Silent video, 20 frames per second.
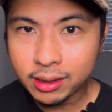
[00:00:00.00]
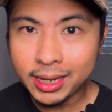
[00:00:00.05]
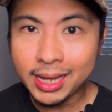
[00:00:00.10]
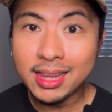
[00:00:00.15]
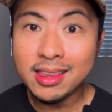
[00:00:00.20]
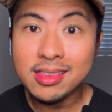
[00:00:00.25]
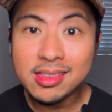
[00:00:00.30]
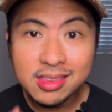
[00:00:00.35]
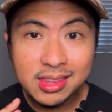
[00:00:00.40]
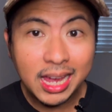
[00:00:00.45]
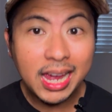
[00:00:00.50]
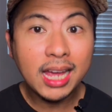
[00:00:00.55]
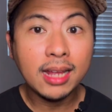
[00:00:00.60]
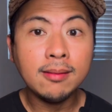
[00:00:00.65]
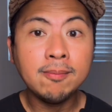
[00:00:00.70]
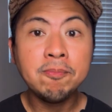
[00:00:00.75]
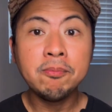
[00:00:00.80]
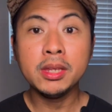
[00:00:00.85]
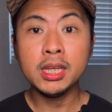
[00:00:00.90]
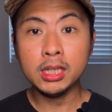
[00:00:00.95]
And
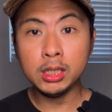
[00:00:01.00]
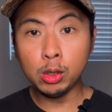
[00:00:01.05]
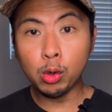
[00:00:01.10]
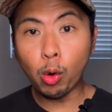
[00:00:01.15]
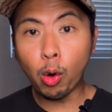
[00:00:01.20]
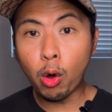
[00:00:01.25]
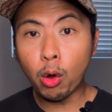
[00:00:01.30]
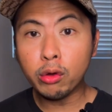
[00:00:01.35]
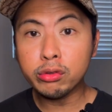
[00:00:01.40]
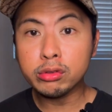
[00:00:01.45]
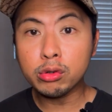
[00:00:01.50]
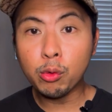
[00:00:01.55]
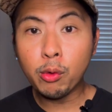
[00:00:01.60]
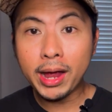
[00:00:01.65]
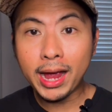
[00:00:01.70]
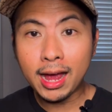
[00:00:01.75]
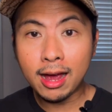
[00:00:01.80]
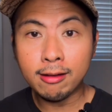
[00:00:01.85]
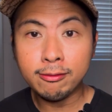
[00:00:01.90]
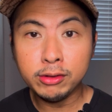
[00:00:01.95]
then you also
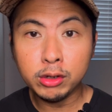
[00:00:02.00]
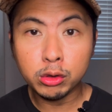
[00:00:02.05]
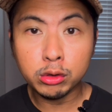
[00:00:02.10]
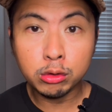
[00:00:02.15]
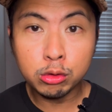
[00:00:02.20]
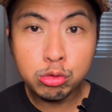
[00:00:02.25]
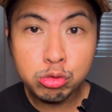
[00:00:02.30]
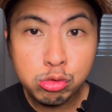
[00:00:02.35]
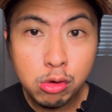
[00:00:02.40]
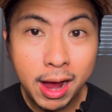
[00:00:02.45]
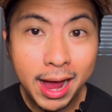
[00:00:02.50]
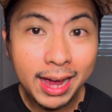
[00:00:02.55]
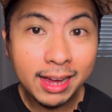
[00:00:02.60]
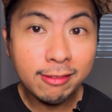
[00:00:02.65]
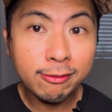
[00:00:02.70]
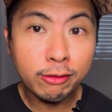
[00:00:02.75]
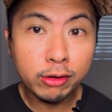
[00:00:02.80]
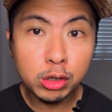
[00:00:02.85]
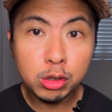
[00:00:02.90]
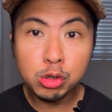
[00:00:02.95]
have your dry
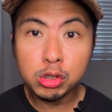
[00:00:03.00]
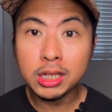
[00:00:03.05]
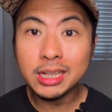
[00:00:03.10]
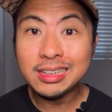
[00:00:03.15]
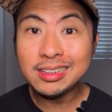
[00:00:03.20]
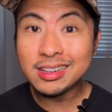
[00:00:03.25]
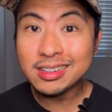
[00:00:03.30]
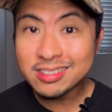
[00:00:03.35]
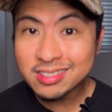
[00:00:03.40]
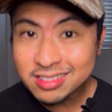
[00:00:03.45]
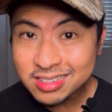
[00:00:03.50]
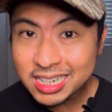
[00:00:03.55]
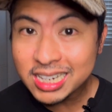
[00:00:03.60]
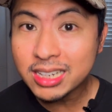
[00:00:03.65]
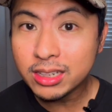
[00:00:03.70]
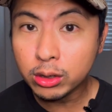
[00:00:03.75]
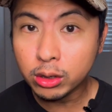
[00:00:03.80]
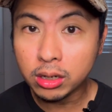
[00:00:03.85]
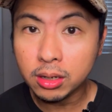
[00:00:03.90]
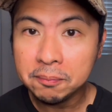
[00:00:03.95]
Virginia
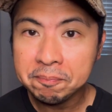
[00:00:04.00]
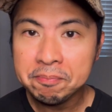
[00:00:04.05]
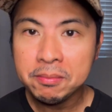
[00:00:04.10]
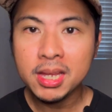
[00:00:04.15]
cedar